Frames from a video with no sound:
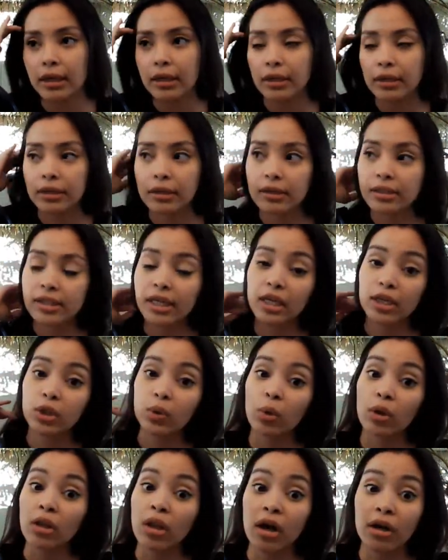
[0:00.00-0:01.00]
it'll take you
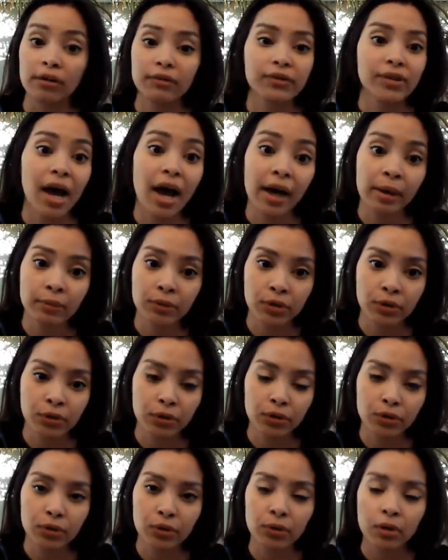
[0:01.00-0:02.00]
a lot of time to
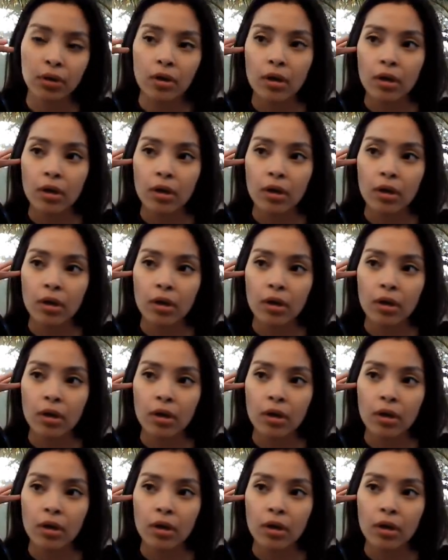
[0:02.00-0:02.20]
do.